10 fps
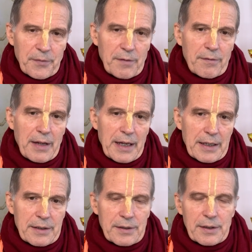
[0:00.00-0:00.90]

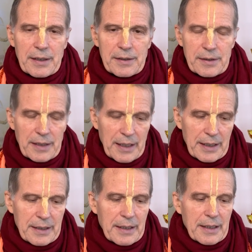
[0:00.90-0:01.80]
way to
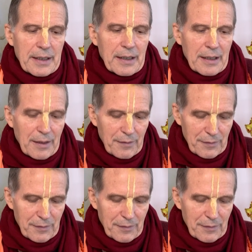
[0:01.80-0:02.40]
attain love